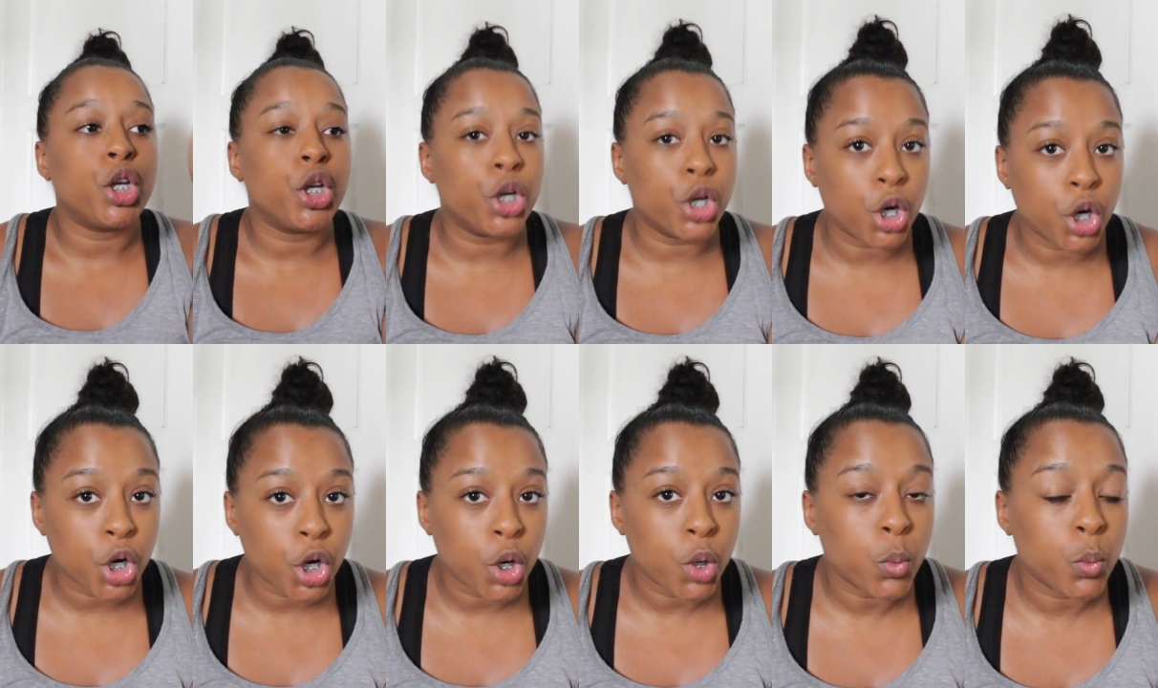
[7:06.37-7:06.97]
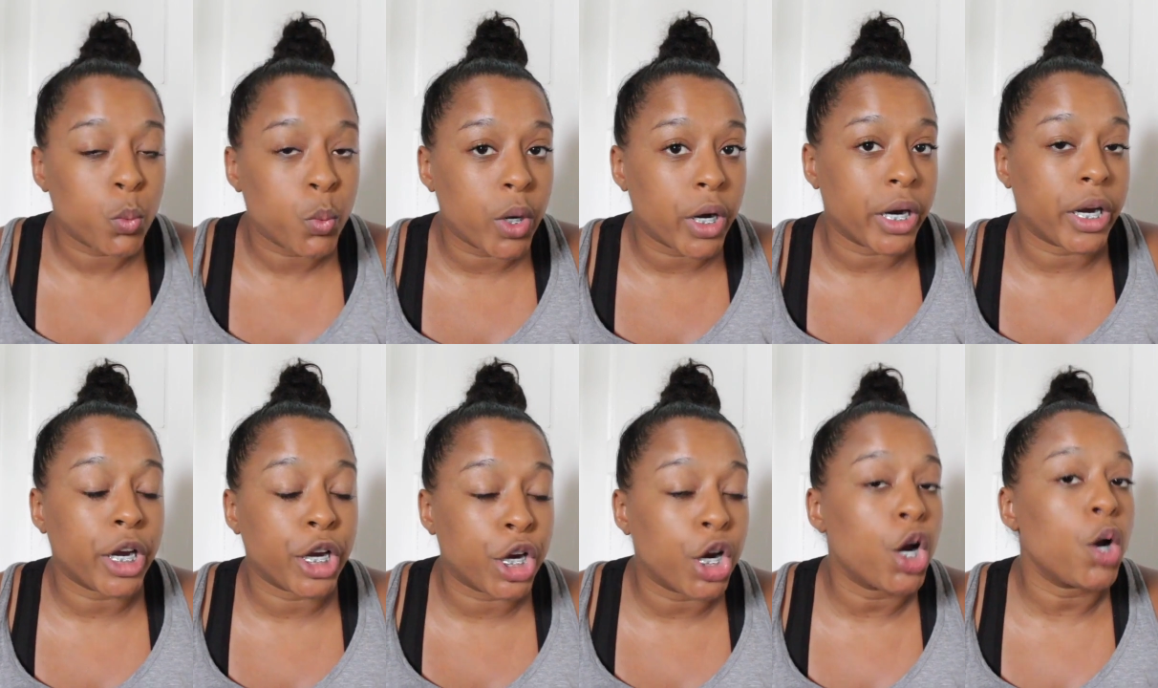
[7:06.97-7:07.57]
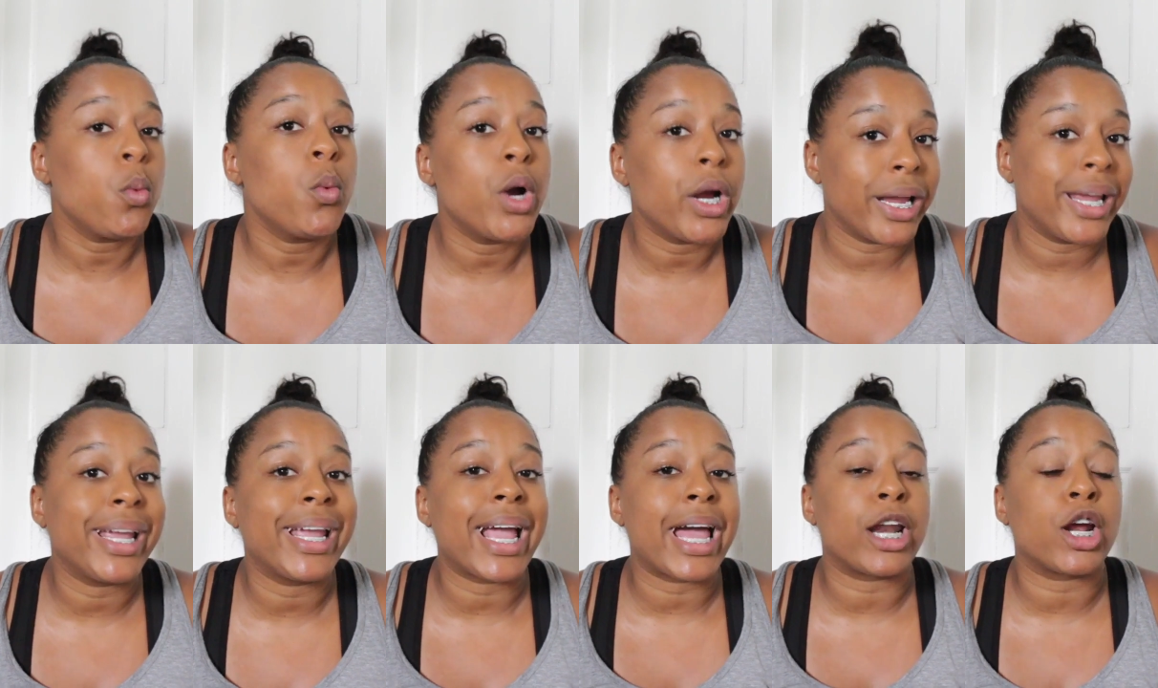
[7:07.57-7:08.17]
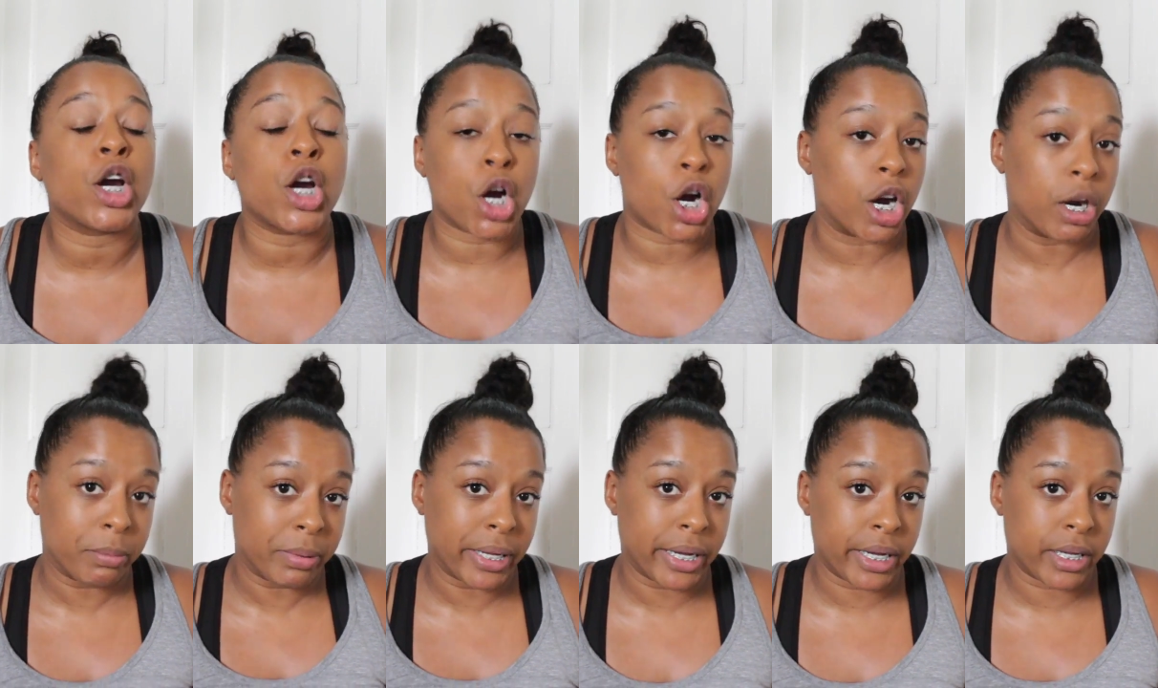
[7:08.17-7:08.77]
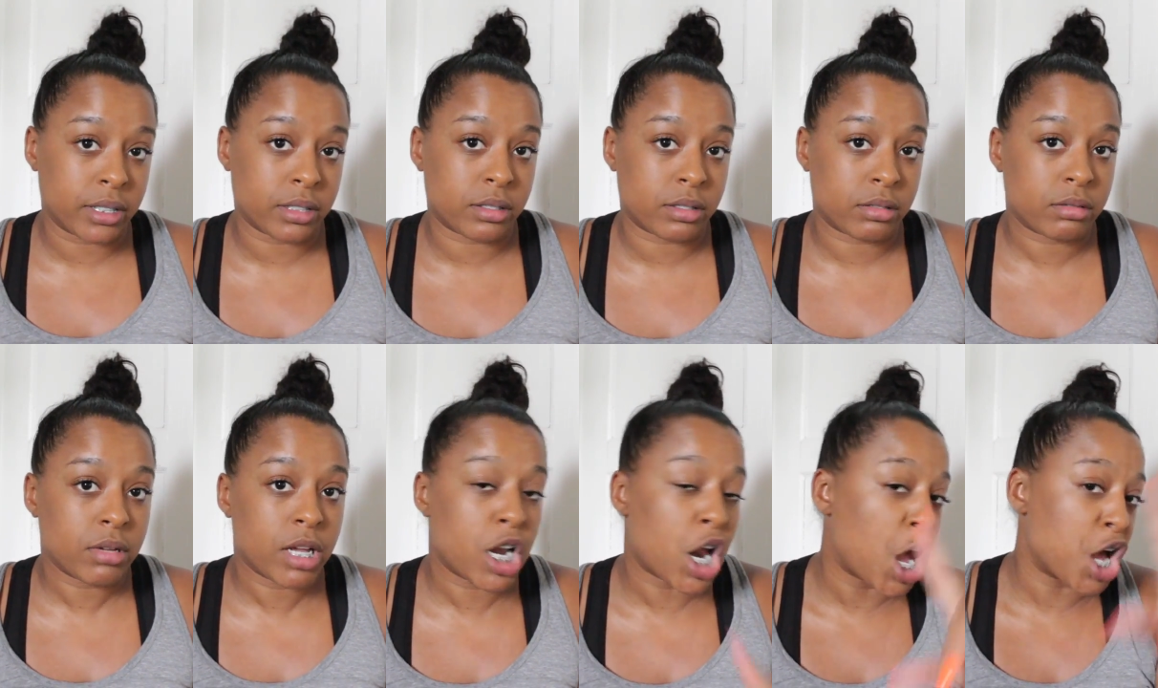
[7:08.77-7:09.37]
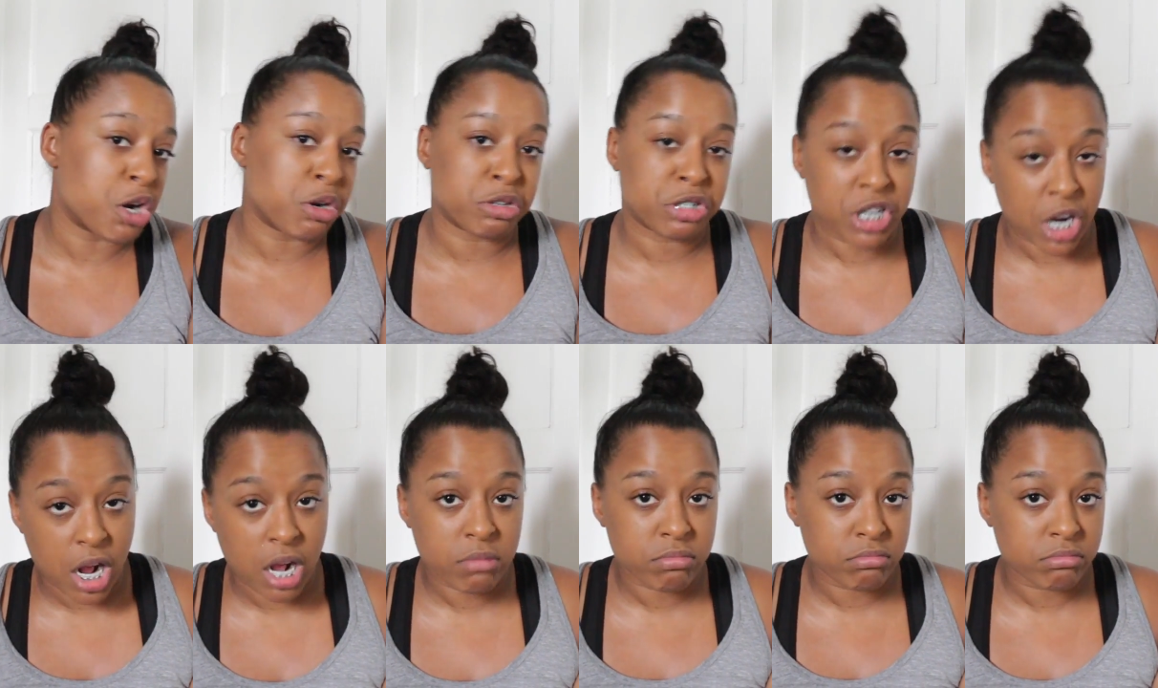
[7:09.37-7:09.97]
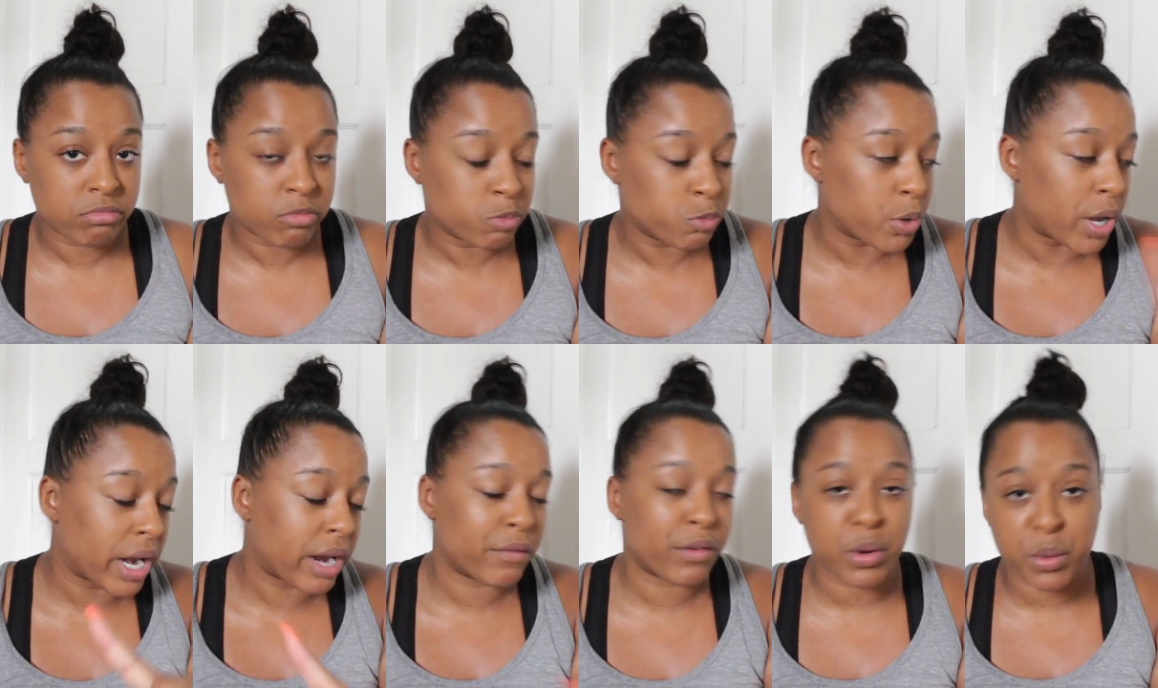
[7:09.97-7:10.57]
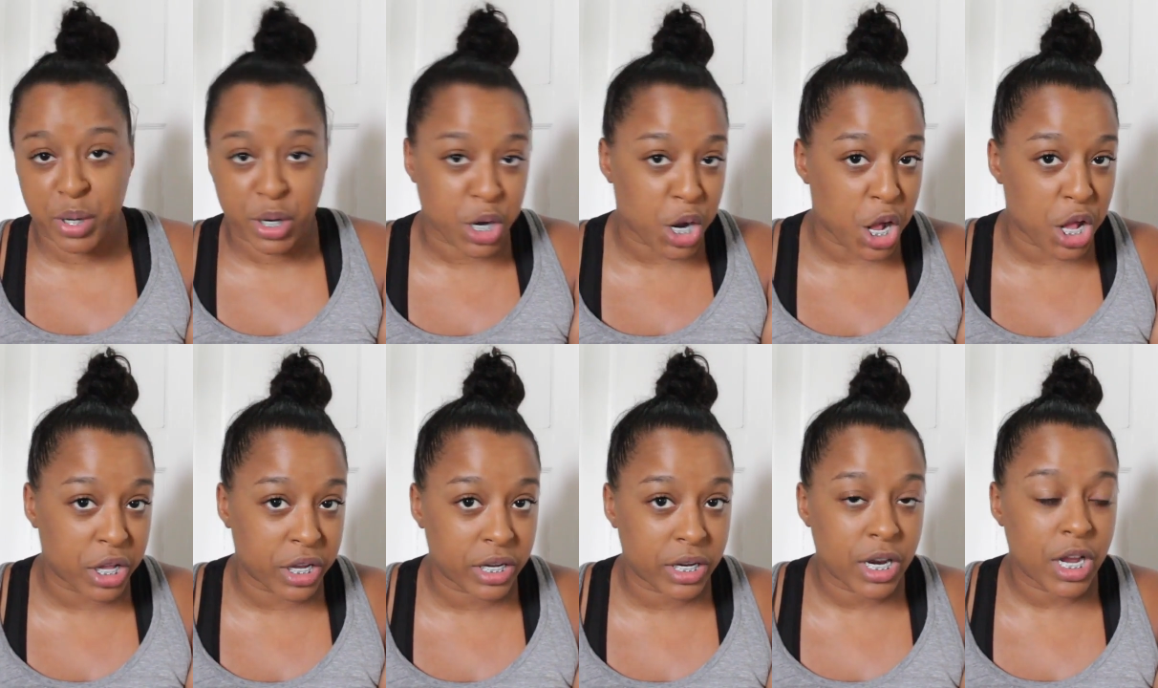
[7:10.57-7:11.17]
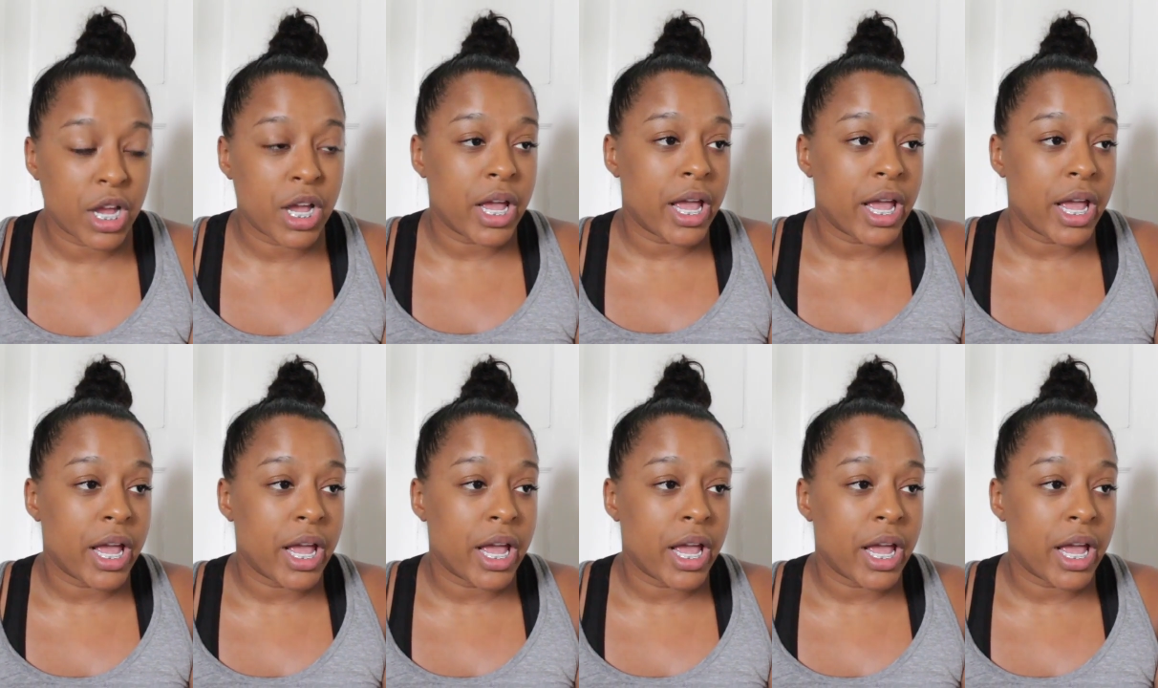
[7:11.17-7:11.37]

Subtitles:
You're working at a car place, an auto shop, whatever you want to call it.